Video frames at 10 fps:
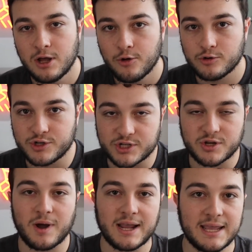just so I
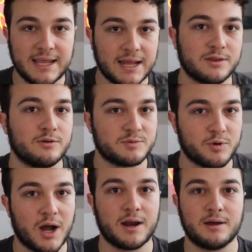can get those
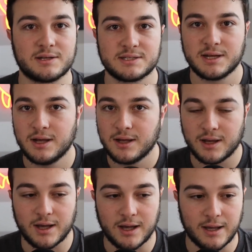products
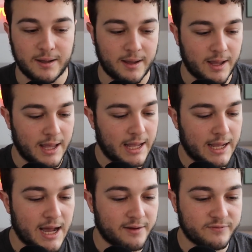
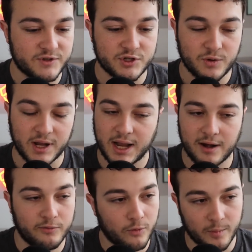just so I can kind of
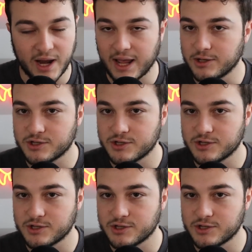form an edge